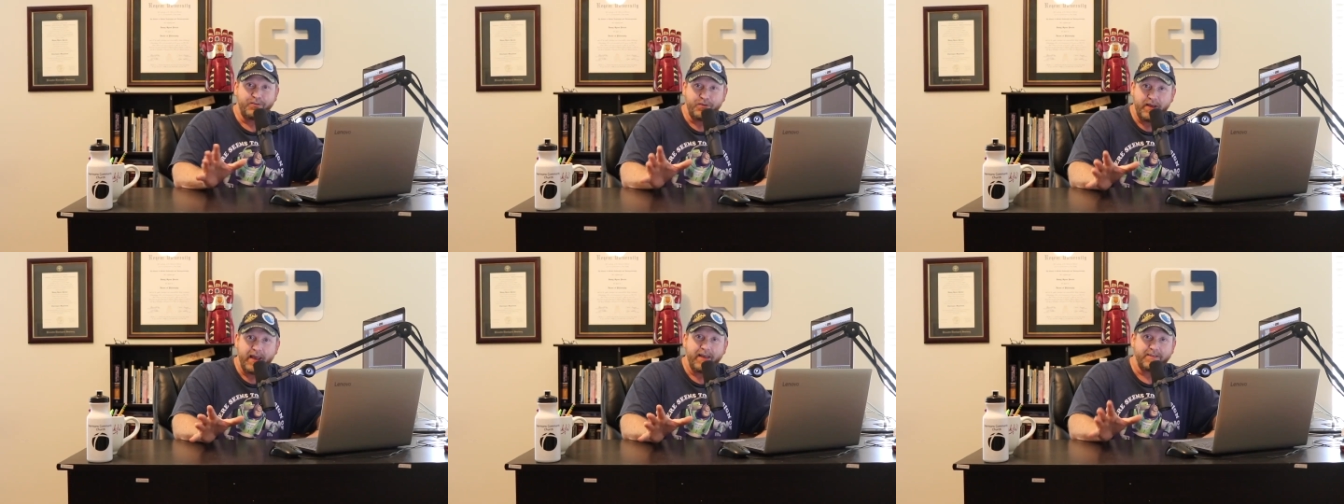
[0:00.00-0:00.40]

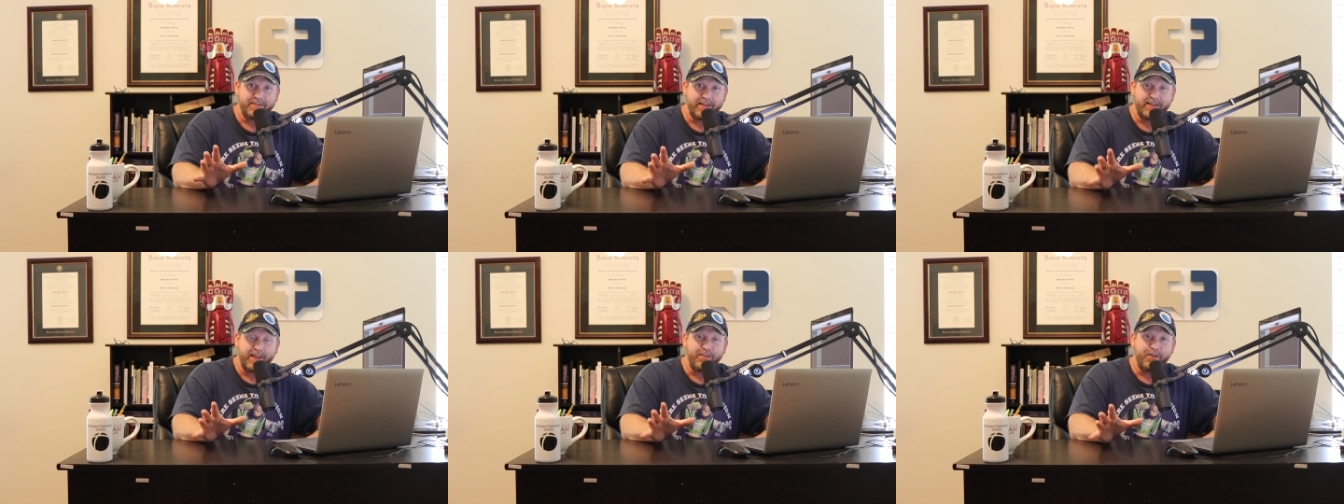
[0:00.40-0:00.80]
answered
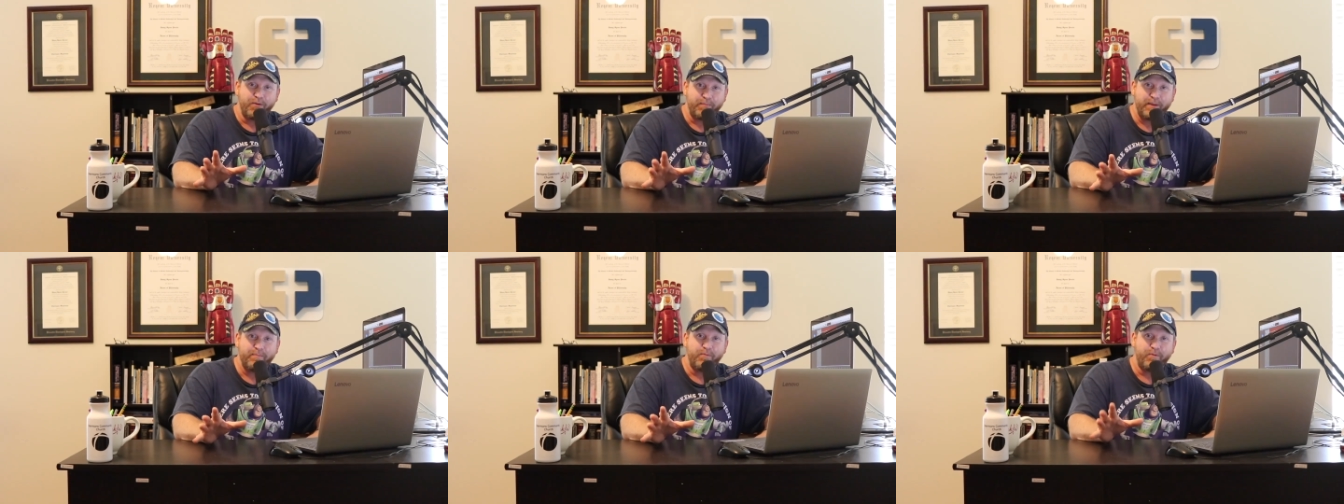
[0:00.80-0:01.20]
yes, that they
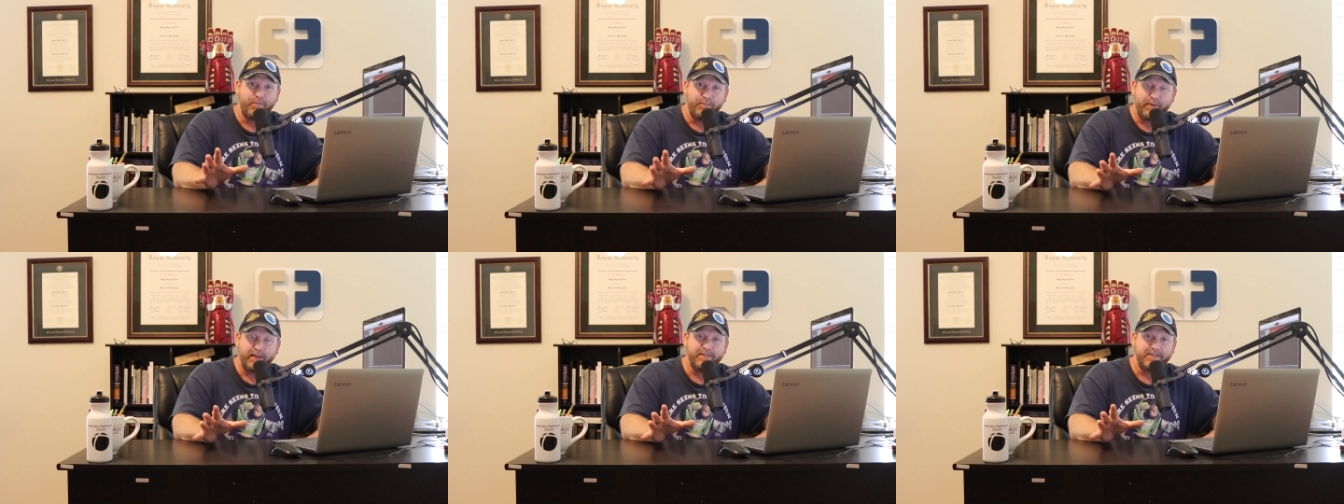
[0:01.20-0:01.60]
thought people
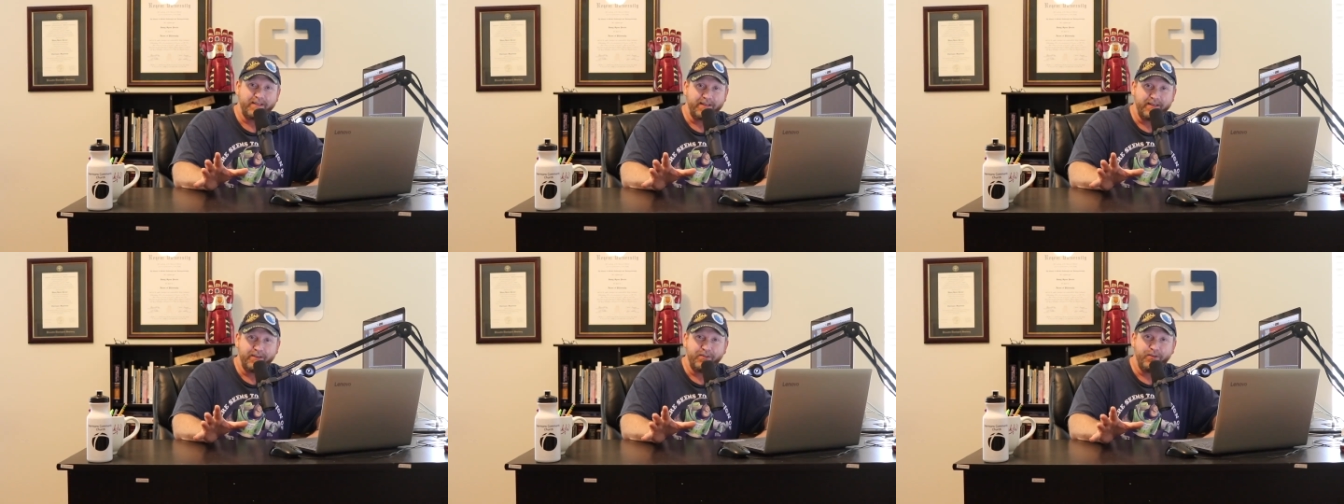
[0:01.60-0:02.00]
were
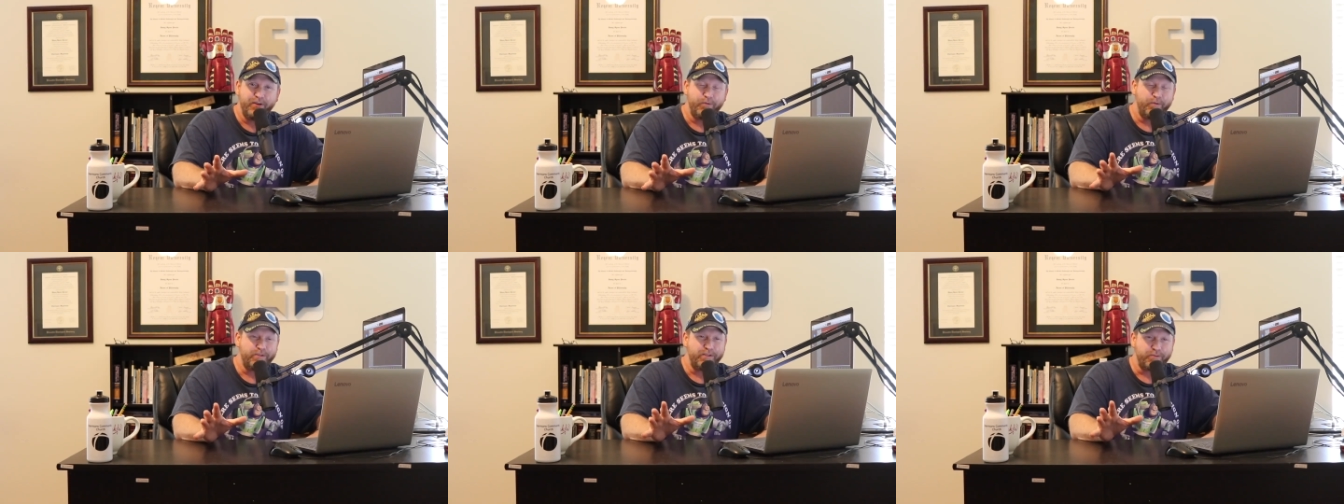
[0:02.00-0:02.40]
basically
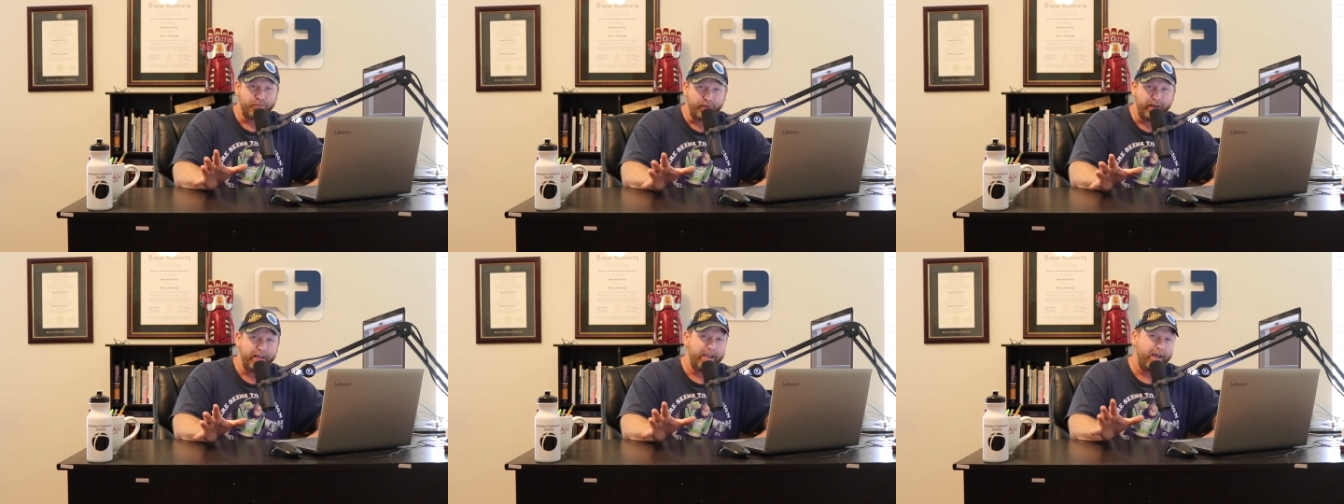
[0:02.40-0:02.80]
good, which
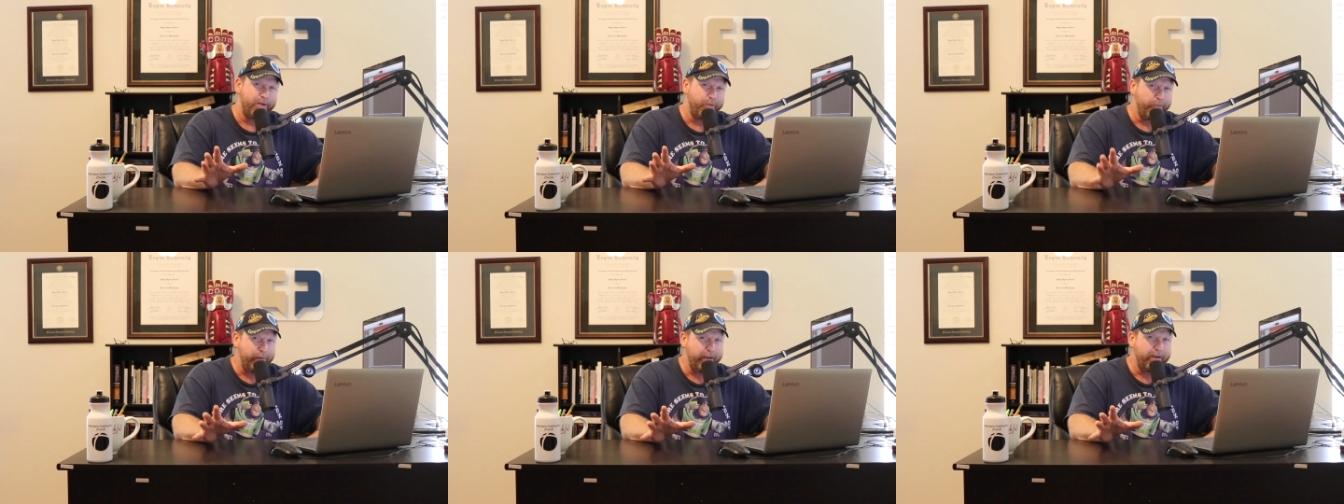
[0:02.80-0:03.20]
is really
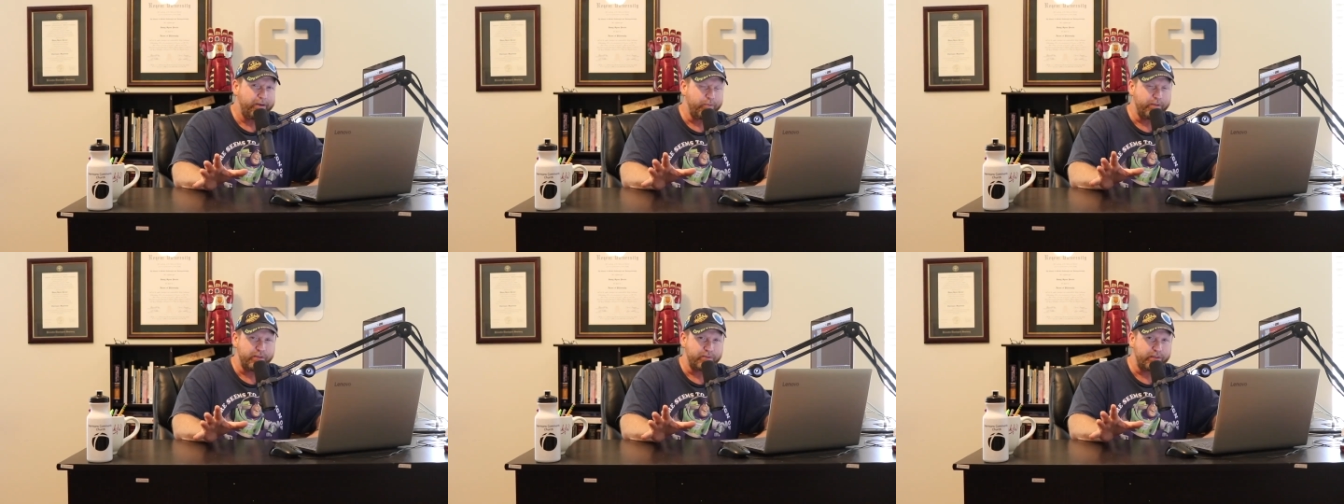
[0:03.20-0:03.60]
kind of
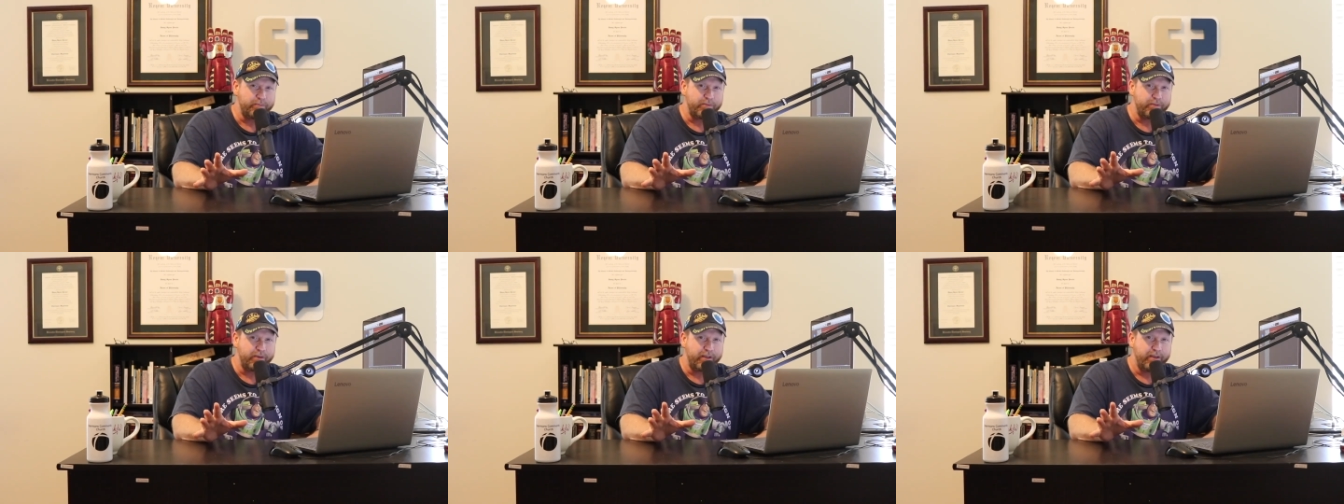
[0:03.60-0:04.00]
weird when the
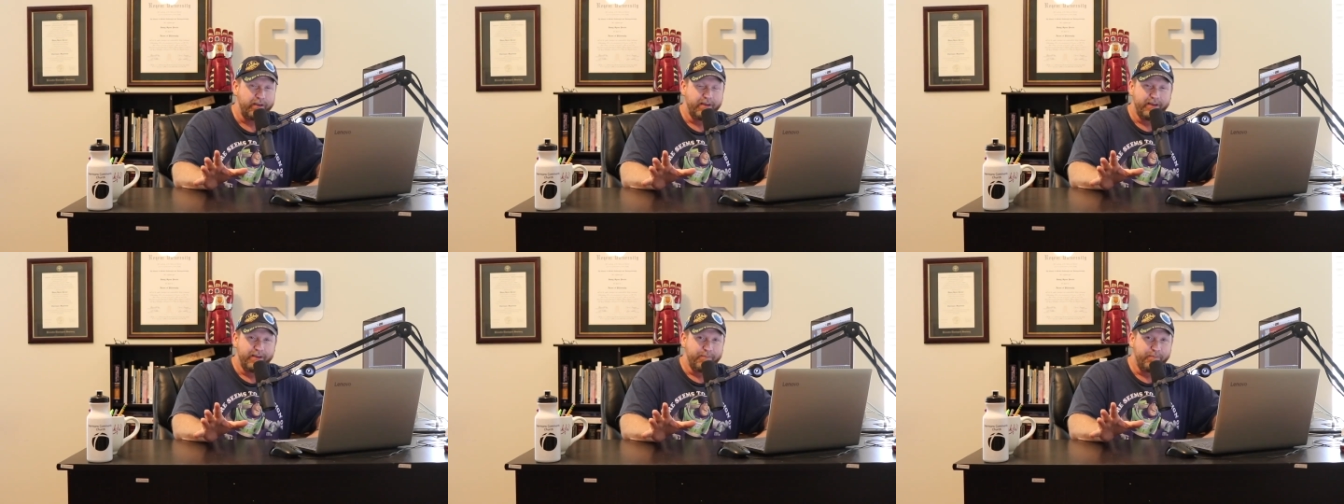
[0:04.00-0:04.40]
scripture
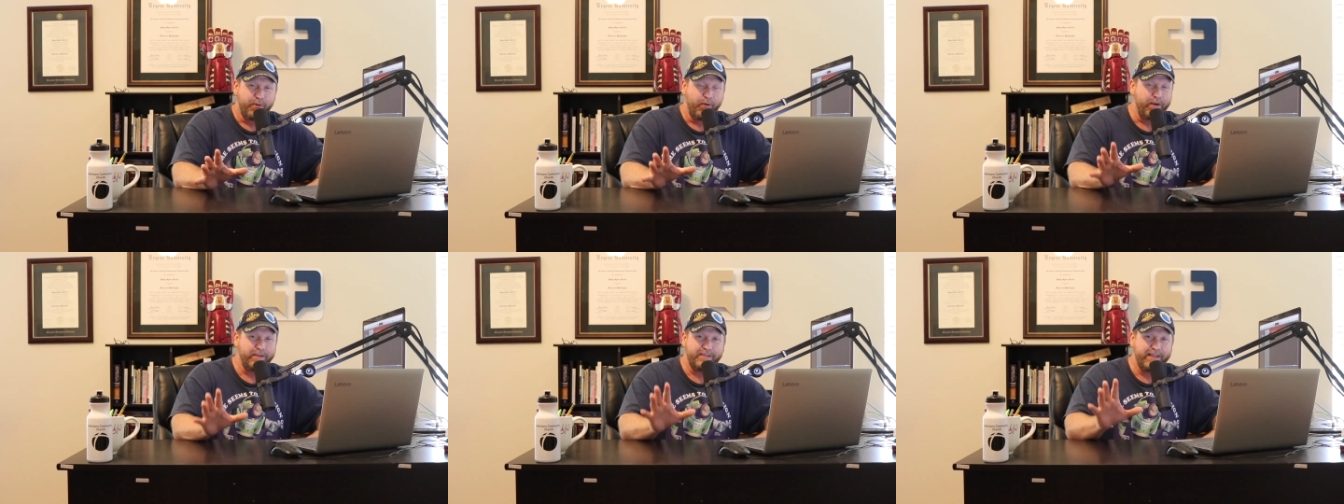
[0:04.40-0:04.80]

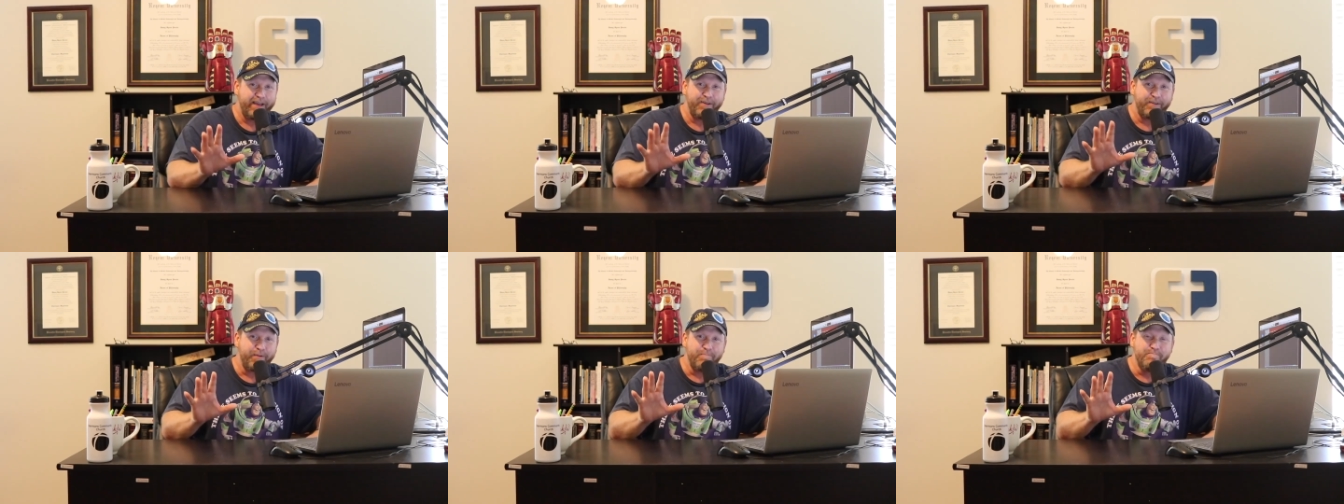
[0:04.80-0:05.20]
points
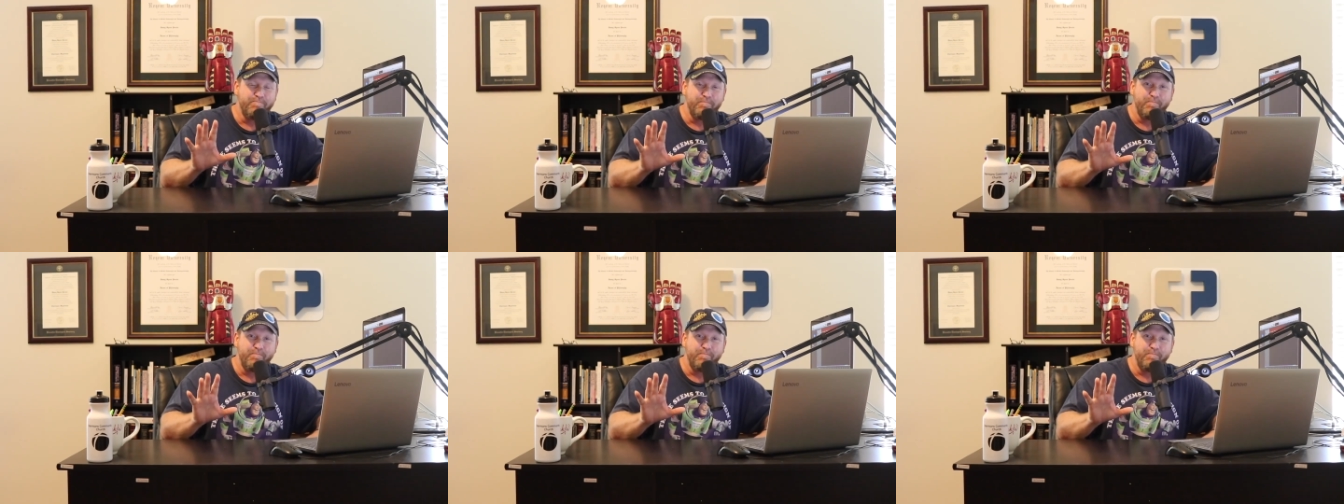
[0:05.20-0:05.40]
out